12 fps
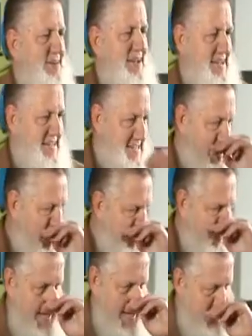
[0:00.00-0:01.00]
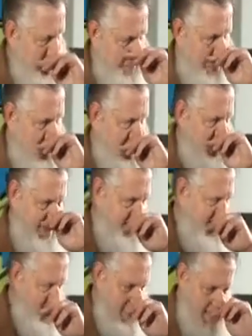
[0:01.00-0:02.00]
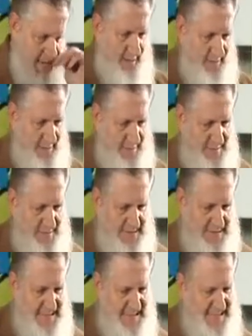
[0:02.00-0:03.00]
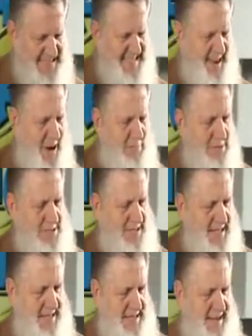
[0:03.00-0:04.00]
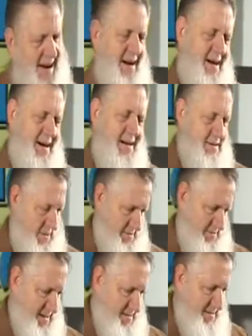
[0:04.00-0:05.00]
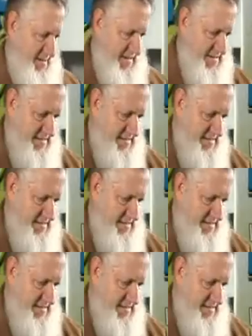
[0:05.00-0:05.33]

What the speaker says: head shaking, yes, but then she'd say no. Because almost like, no, not really.